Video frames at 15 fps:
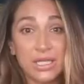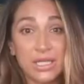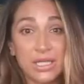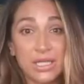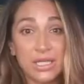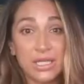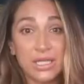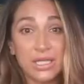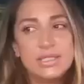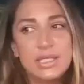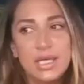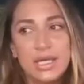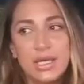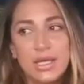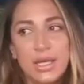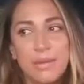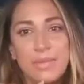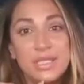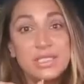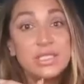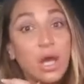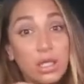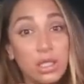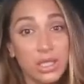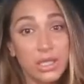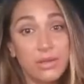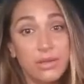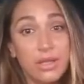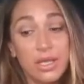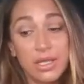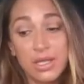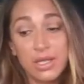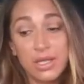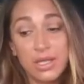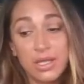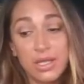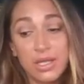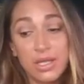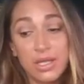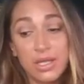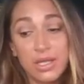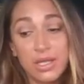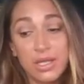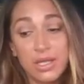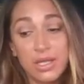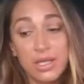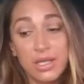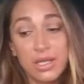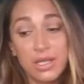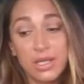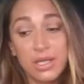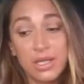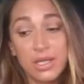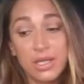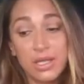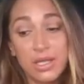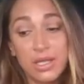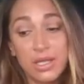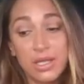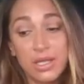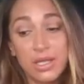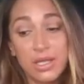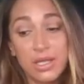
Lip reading: And it's ugly. It's very production was ugly.